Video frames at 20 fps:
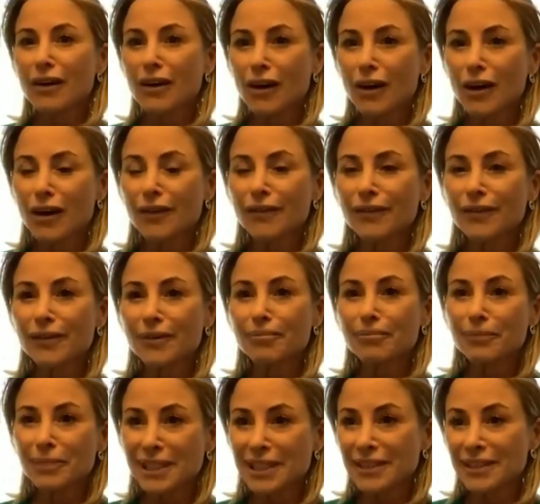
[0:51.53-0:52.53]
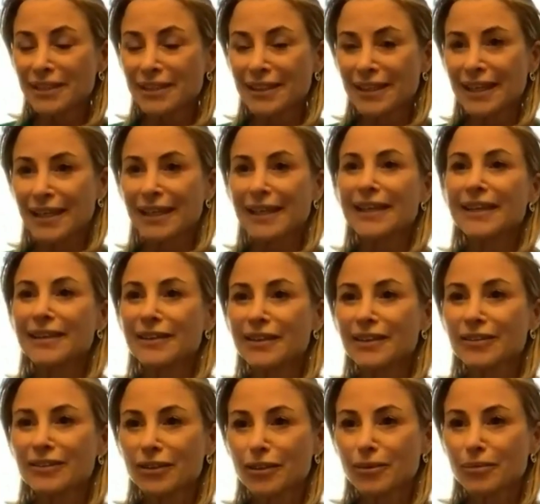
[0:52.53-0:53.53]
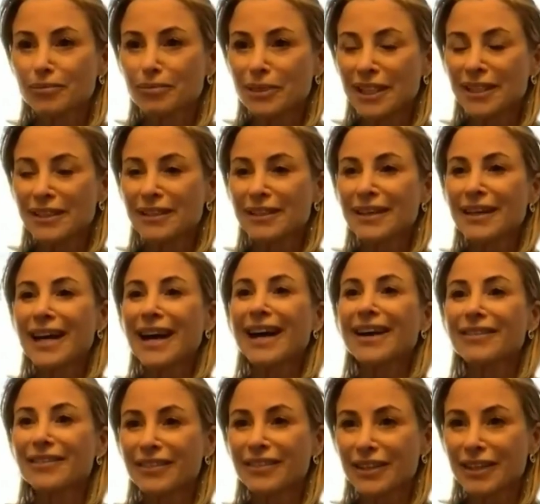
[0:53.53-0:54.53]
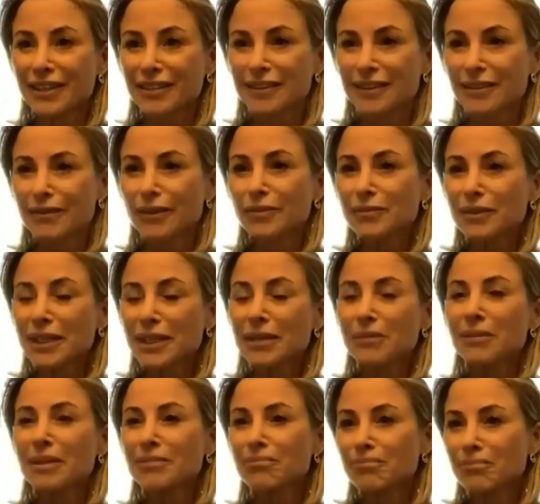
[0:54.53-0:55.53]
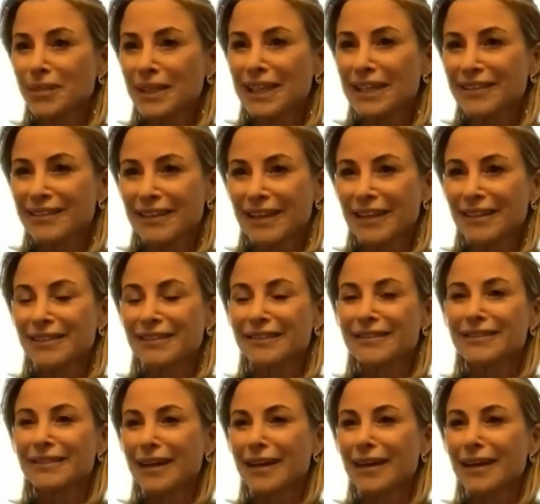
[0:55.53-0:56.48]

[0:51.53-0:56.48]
of being a leader, so being assertive, of dreaming big and